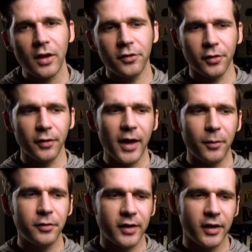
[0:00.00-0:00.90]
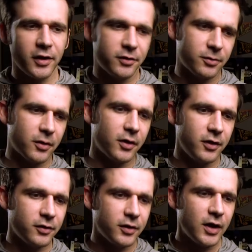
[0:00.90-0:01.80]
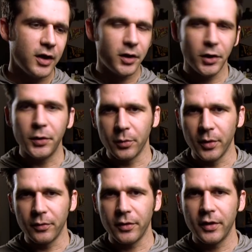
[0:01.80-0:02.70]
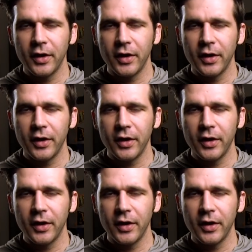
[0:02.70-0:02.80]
So that was it as far as glue removal.